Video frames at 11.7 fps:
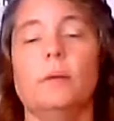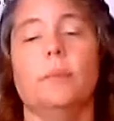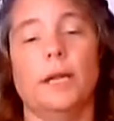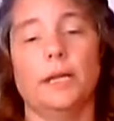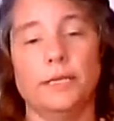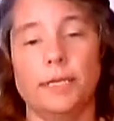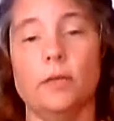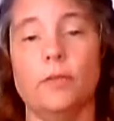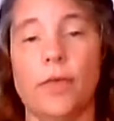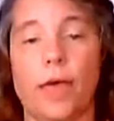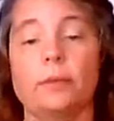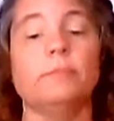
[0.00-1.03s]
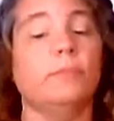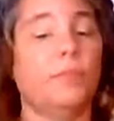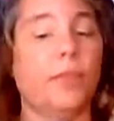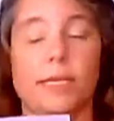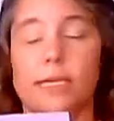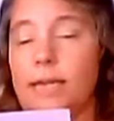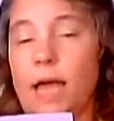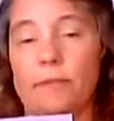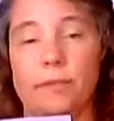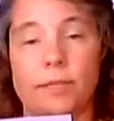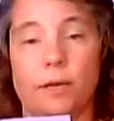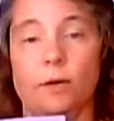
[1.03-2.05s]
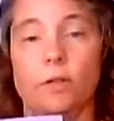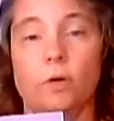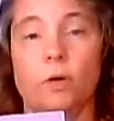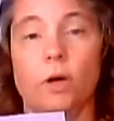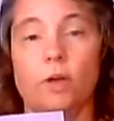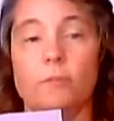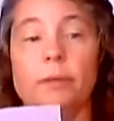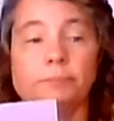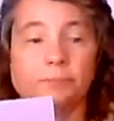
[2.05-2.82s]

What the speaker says: But until then, they didn't have a state or local government.